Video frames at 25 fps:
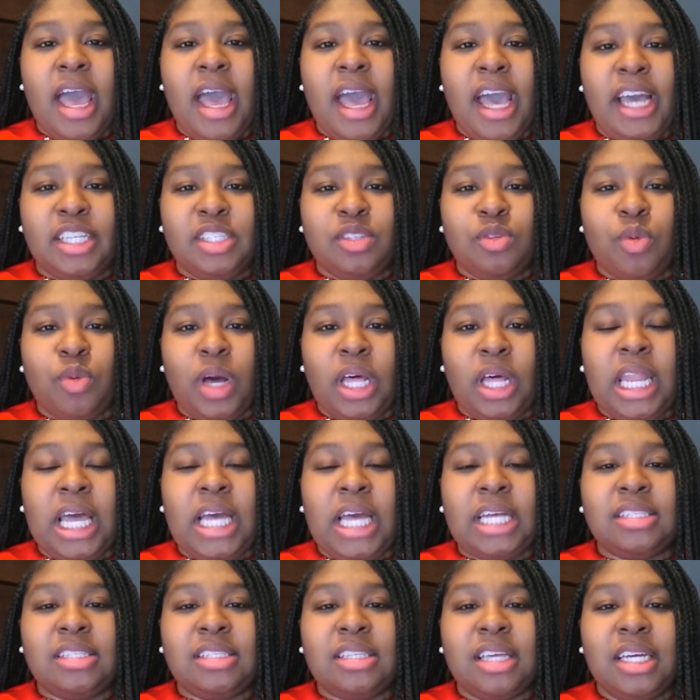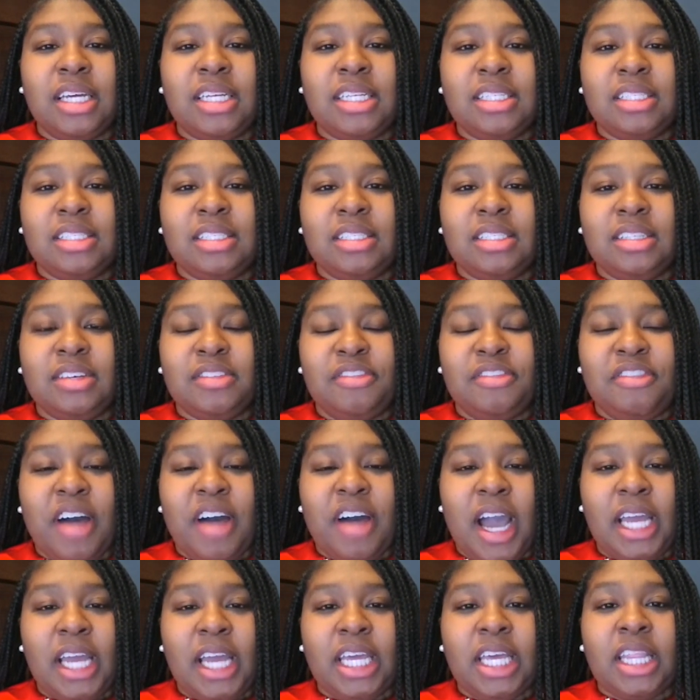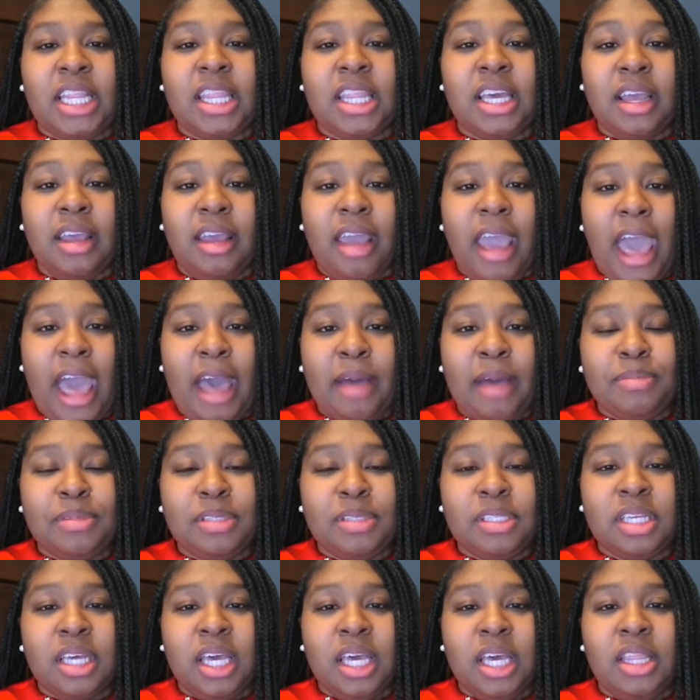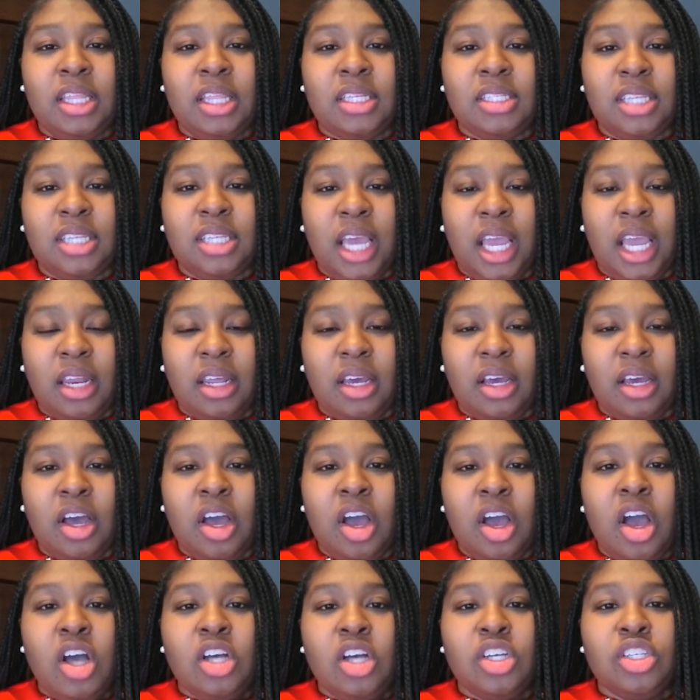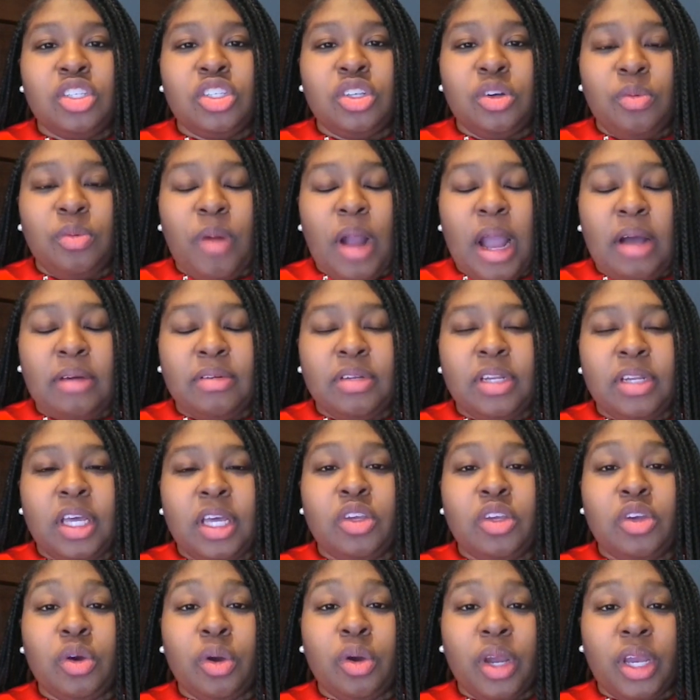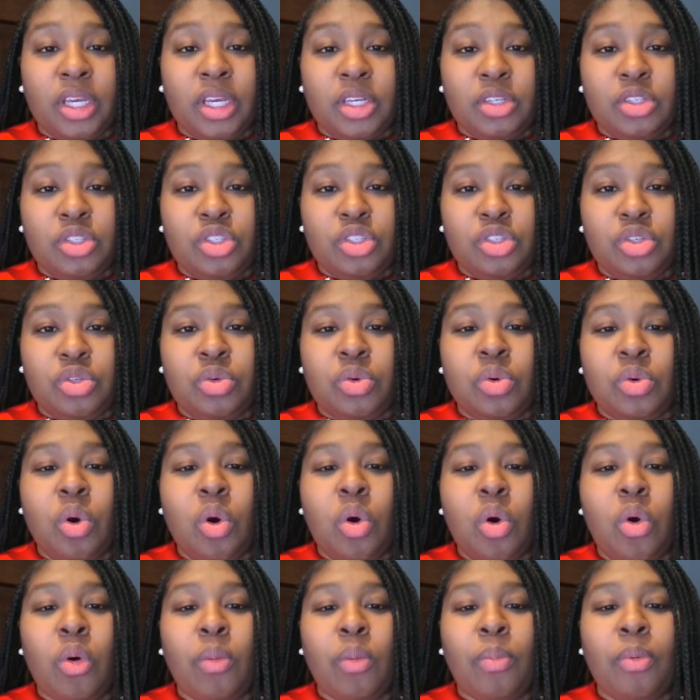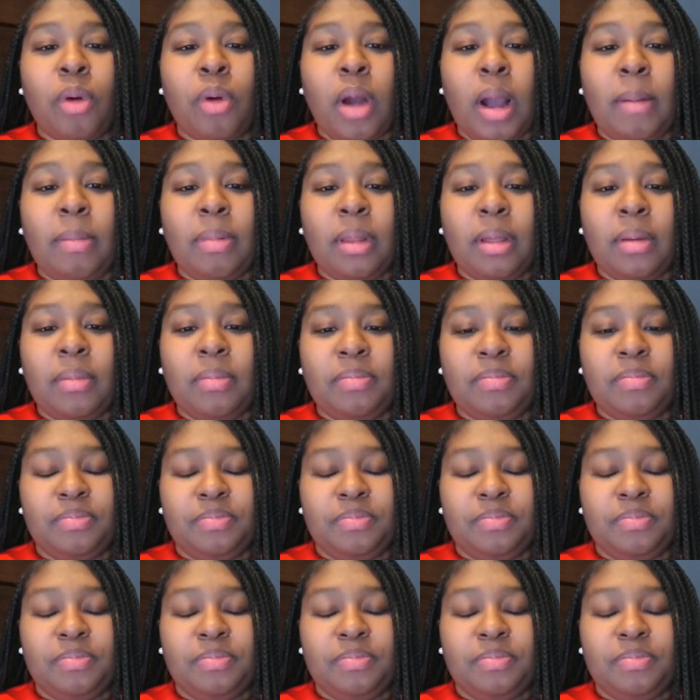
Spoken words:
as well as defining the gaps in the data surrounding your issue or problem.